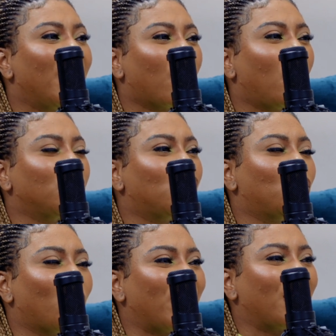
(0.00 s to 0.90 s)
It can't
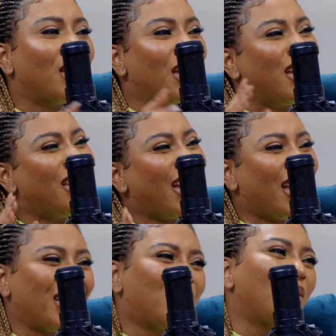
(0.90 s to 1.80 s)
swing. Yeah,
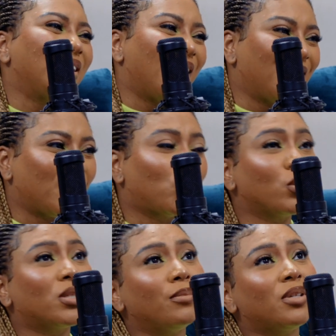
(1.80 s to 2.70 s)
it swings like this.
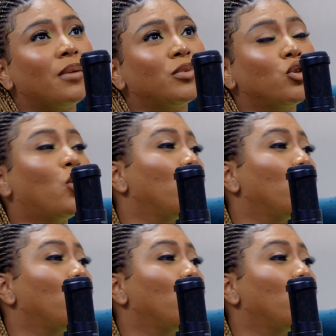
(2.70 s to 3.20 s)
So sometimes,